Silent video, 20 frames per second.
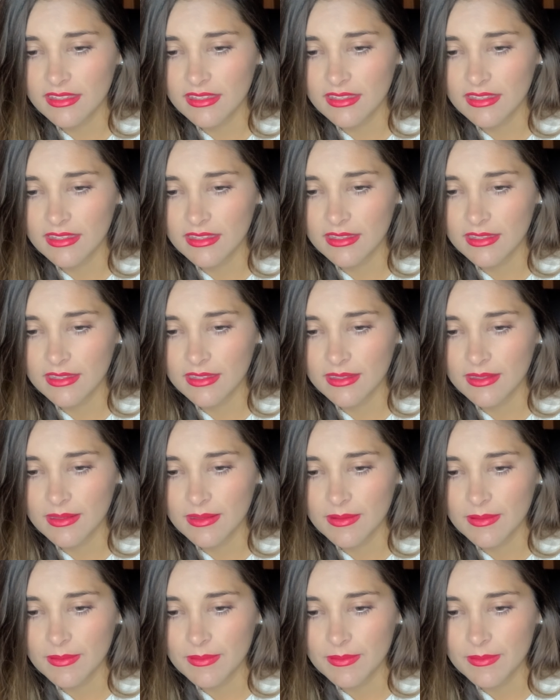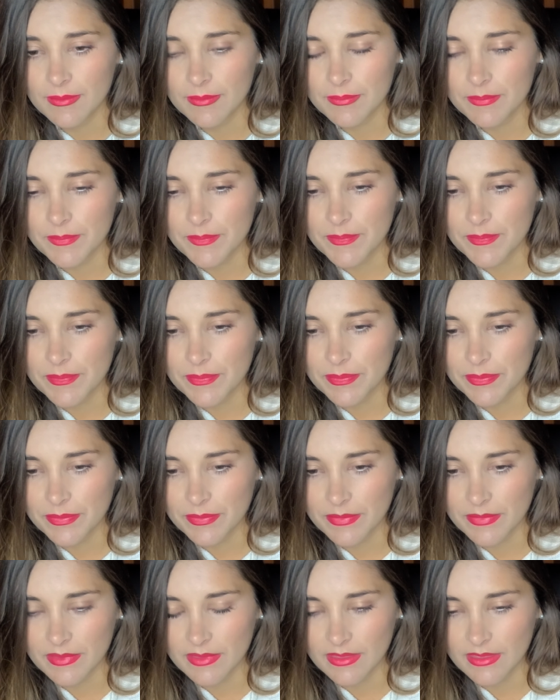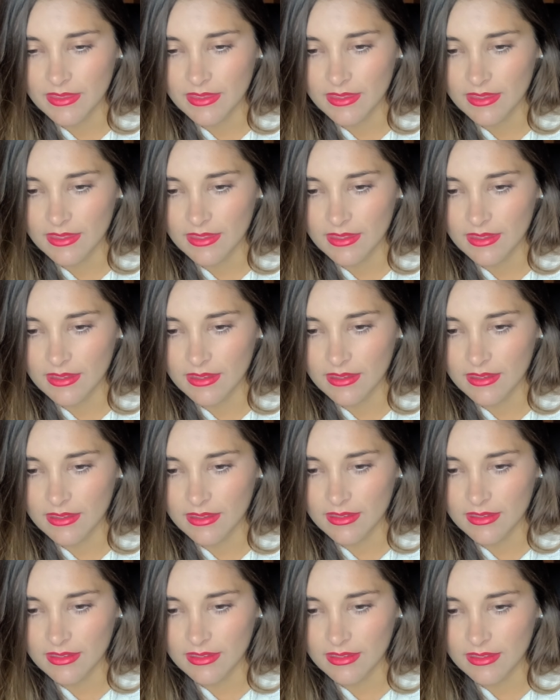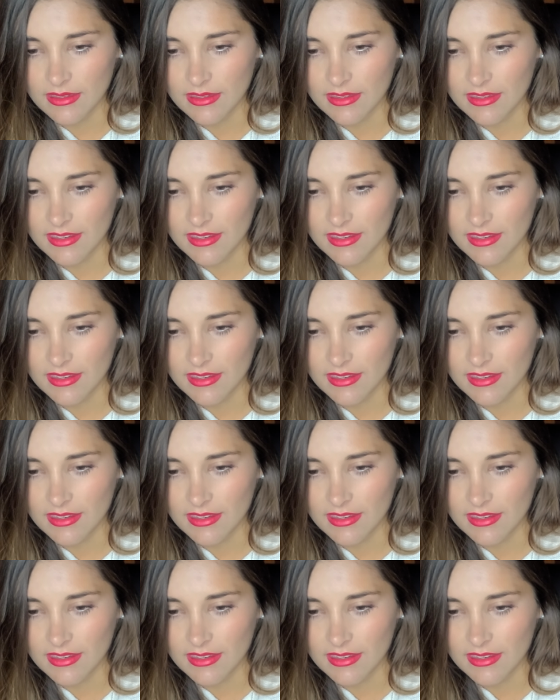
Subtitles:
No one is speaking in this clip.